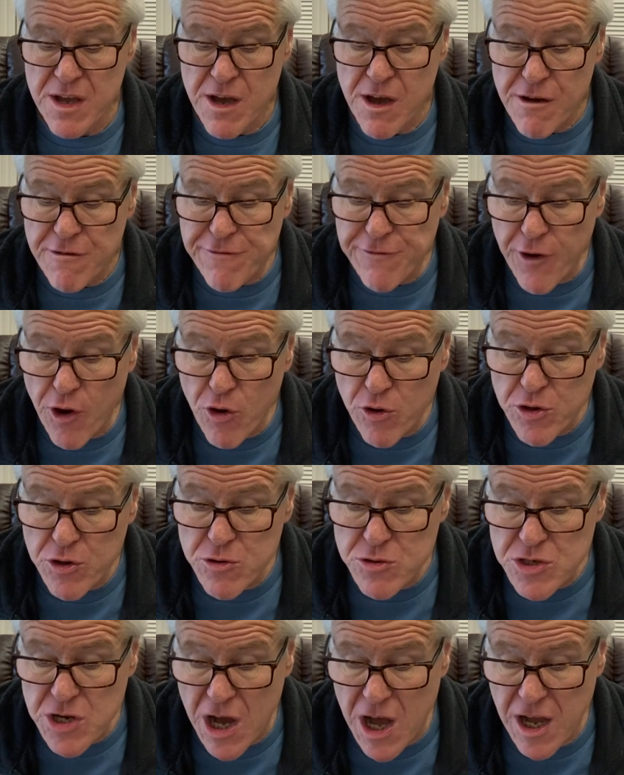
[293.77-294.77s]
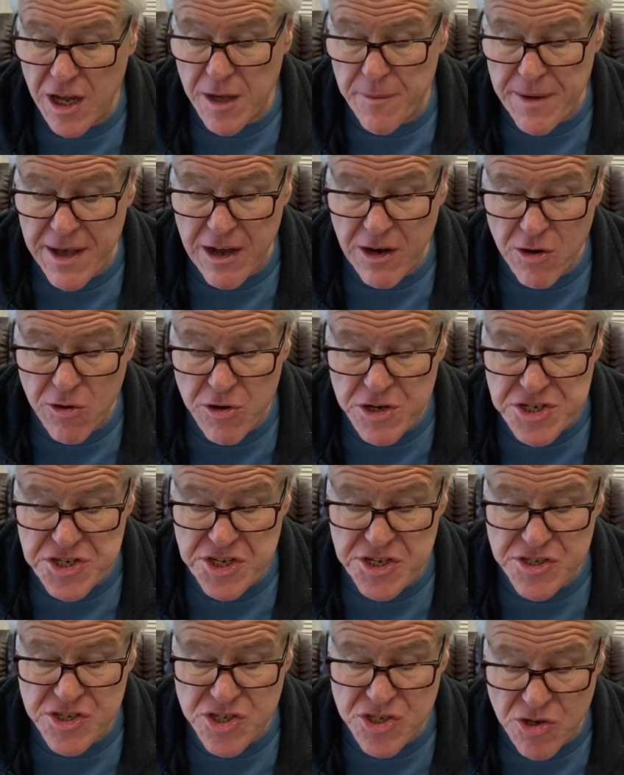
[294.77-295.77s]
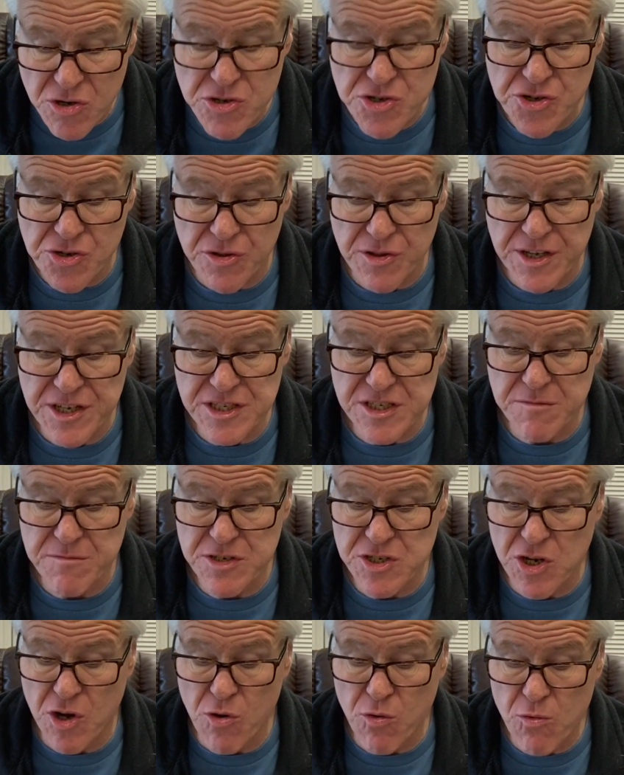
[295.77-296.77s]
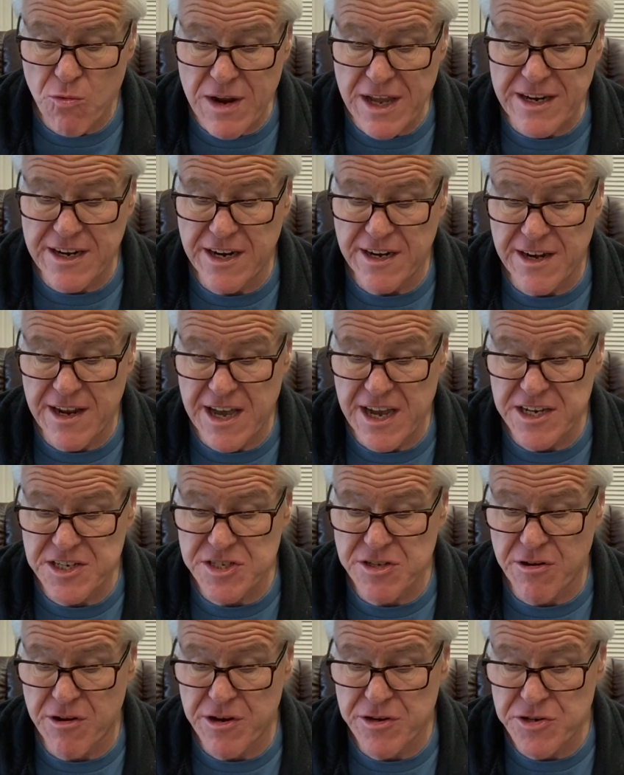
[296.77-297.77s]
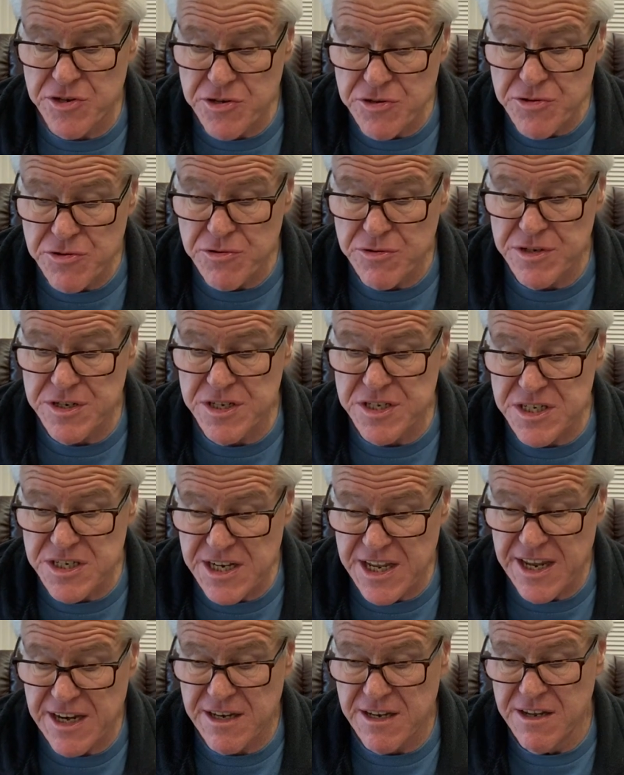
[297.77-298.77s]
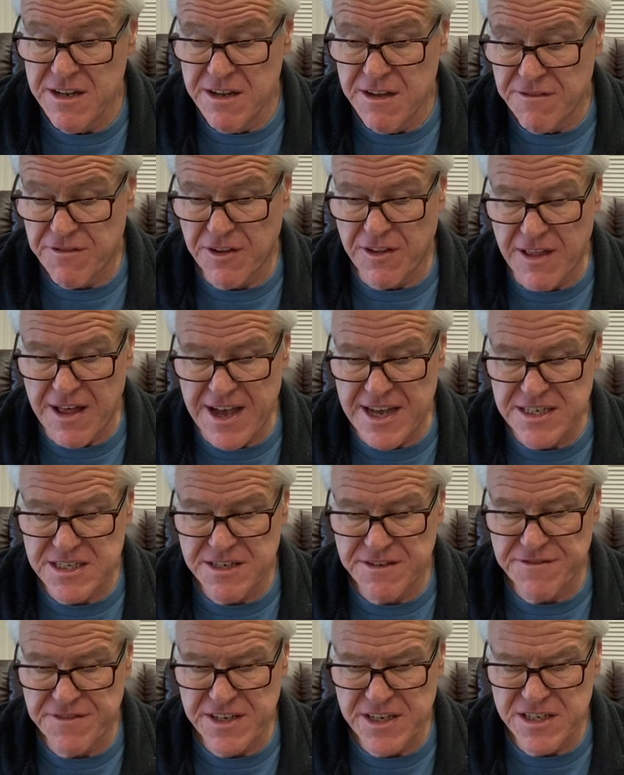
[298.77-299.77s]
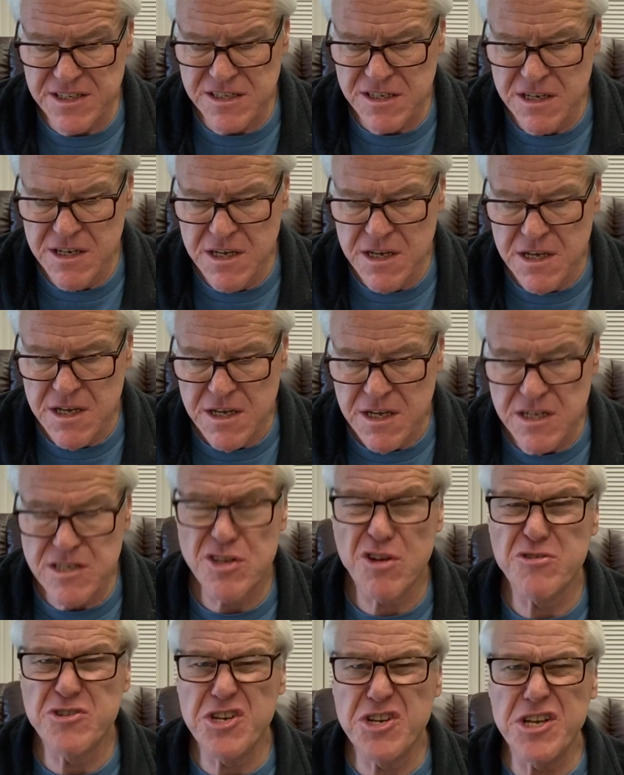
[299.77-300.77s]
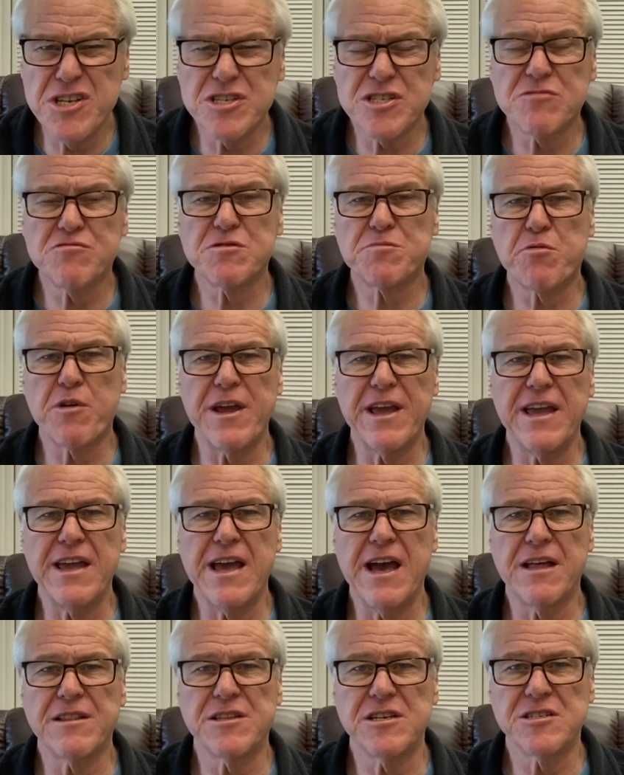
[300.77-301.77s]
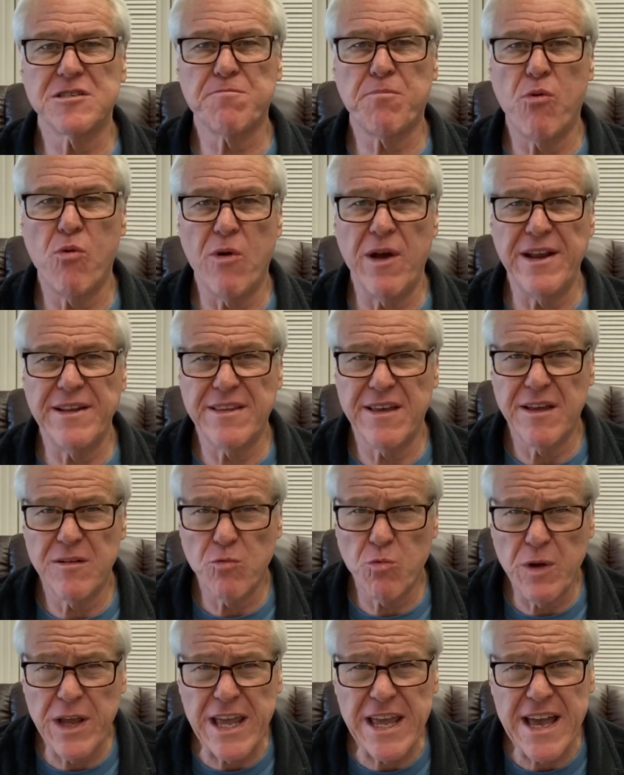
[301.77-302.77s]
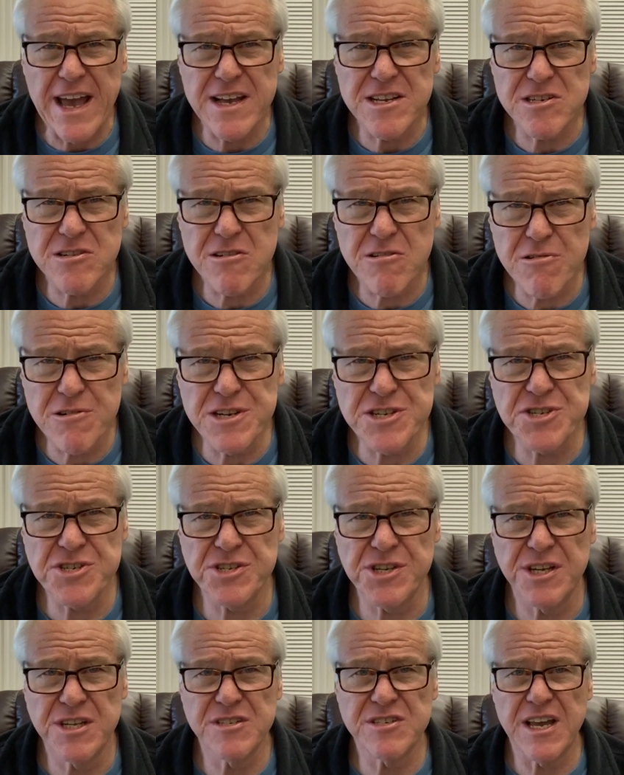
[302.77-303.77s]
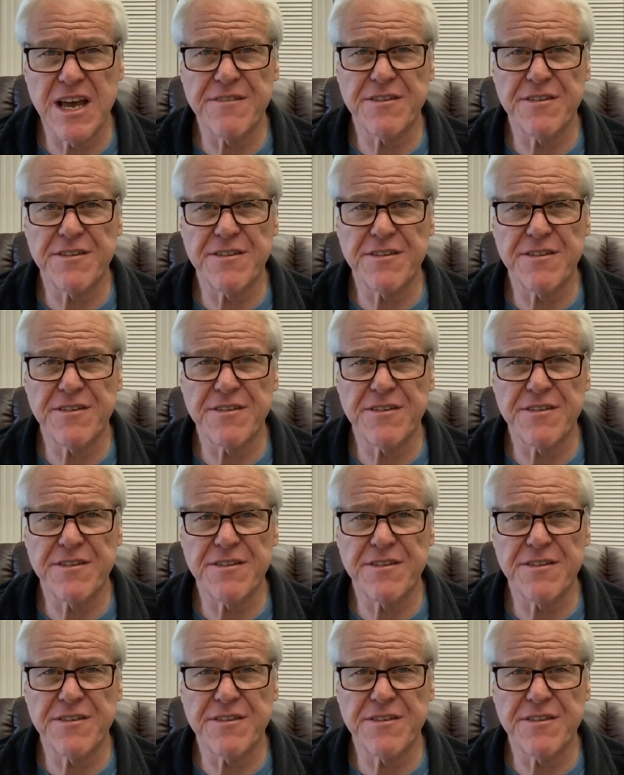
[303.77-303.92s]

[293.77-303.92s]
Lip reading: Folk who talk about Christian socialism don't recognize there are 2 distinct philosophies. And so Jesus was bringing out this point that we as Christians have an